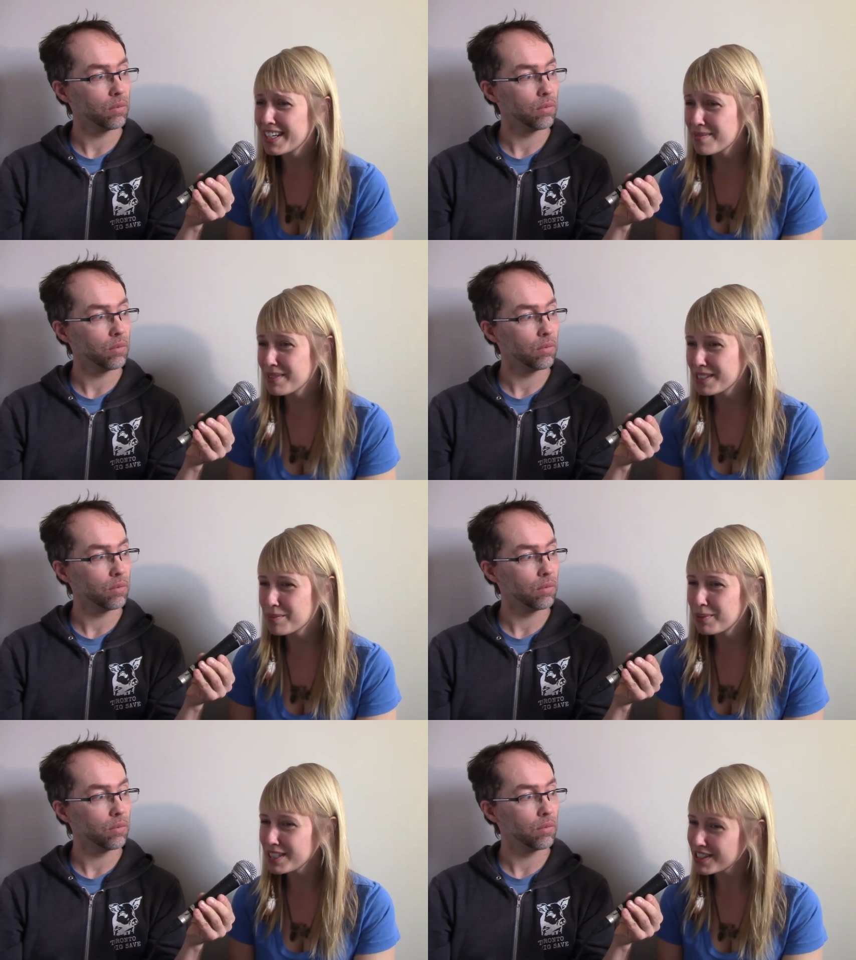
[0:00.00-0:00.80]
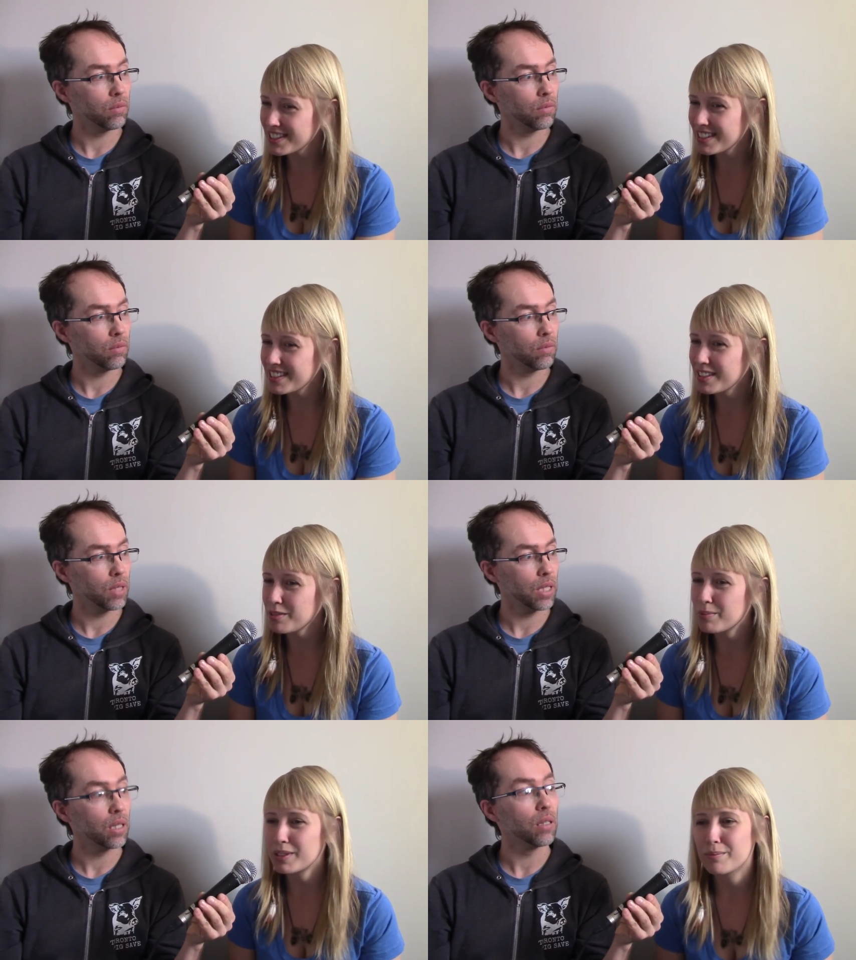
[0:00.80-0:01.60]
Speaker 1: I missed the peach
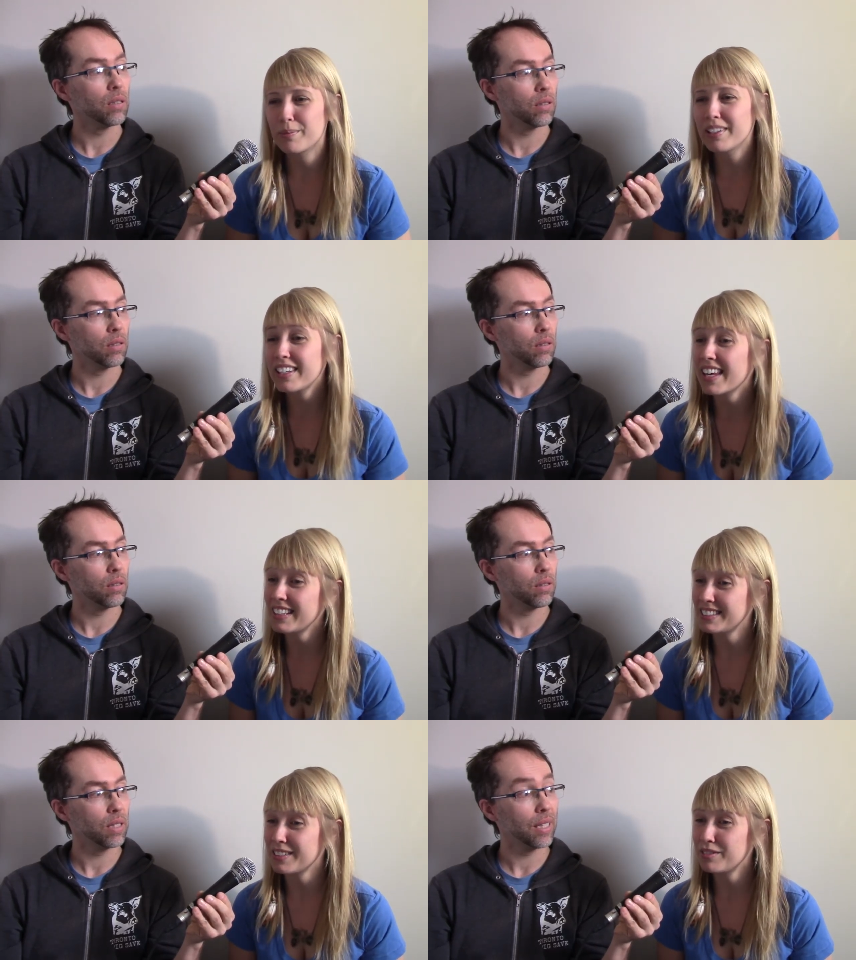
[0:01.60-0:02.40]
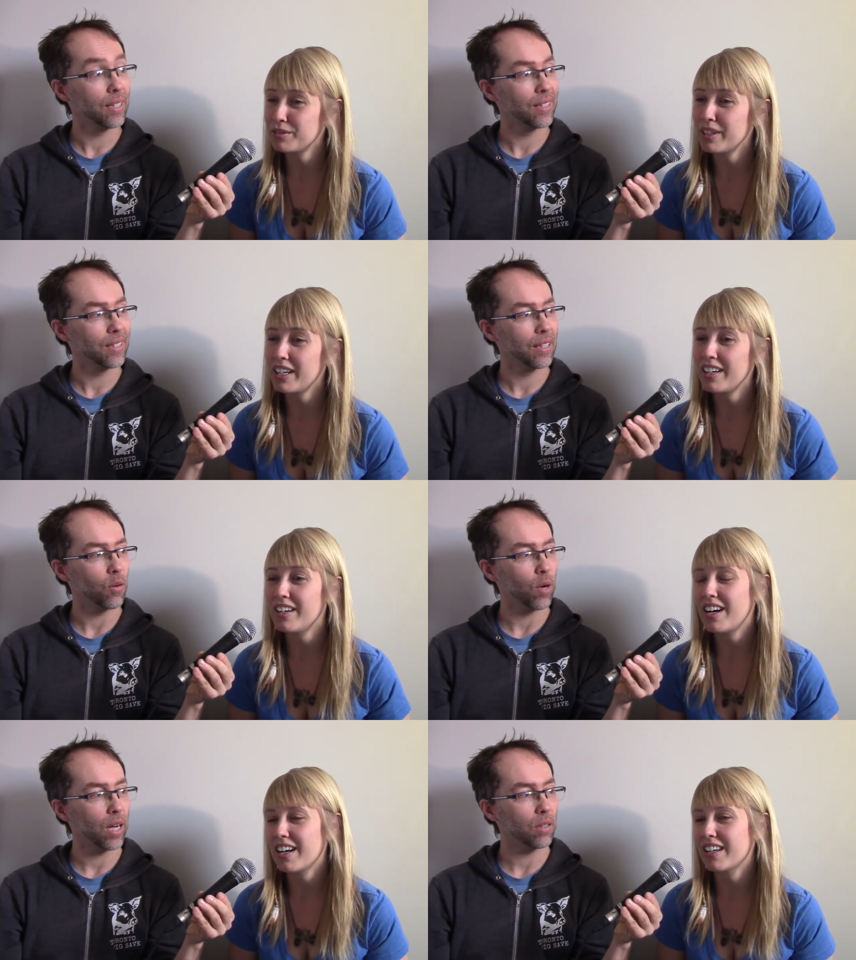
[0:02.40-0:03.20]
season, but pecans
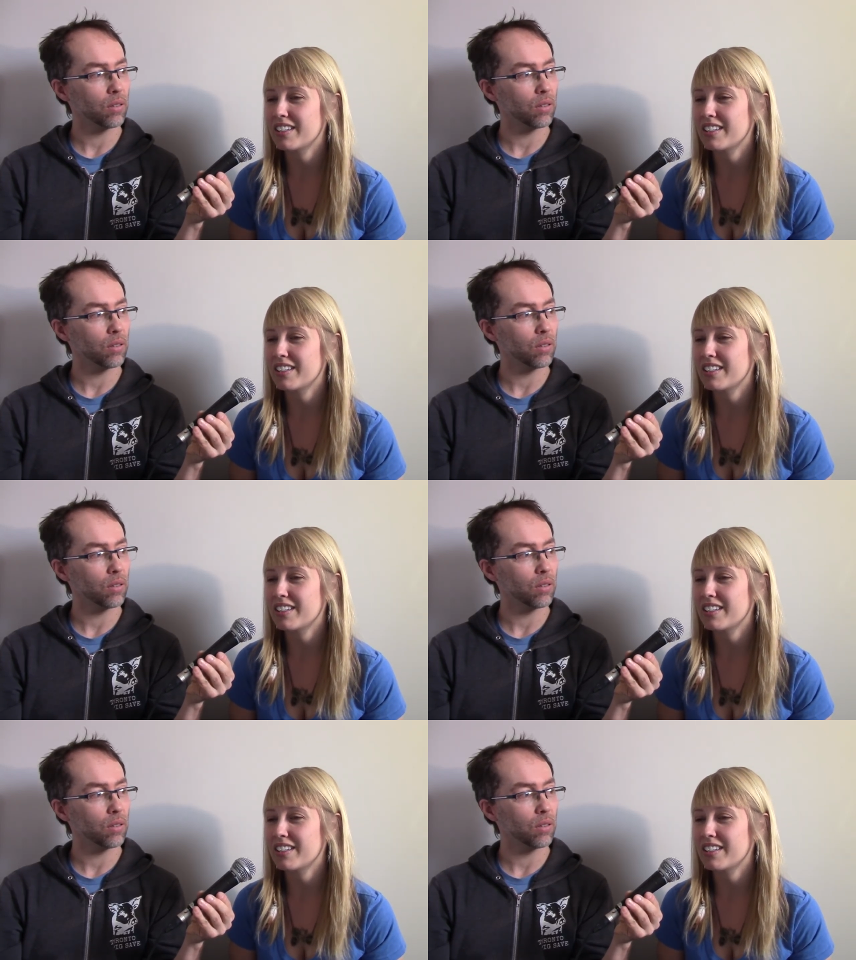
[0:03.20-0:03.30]
everywhere.